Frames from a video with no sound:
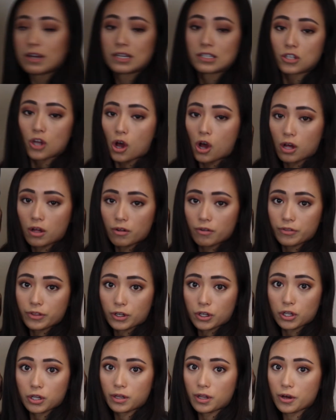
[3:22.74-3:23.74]
is all
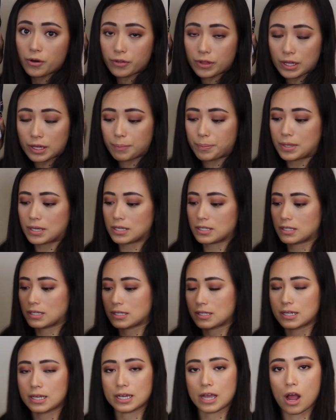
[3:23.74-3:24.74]
the clothing
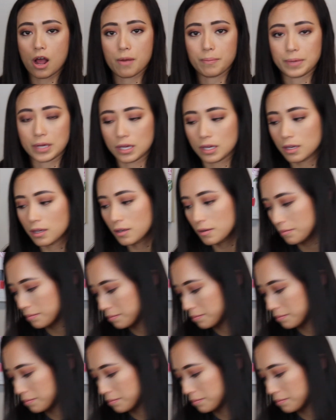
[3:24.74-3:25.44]
pieces they got me.